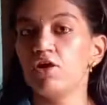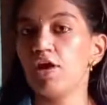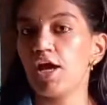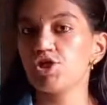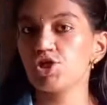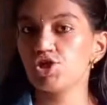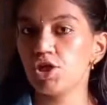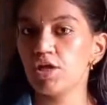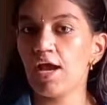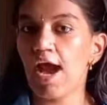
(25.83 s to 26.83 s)

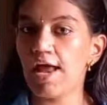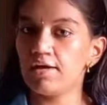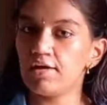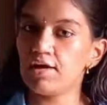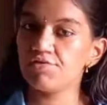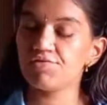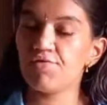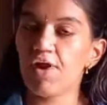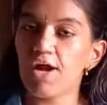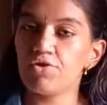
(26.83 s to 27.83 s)
digestion and relieves
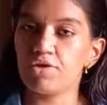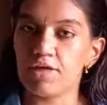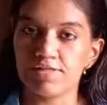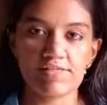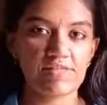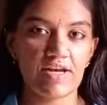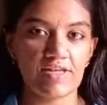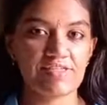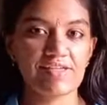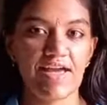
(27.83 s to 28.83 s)
flatulence, that
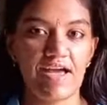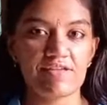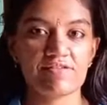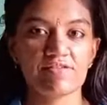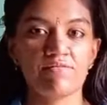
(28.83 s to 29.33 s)
is gas.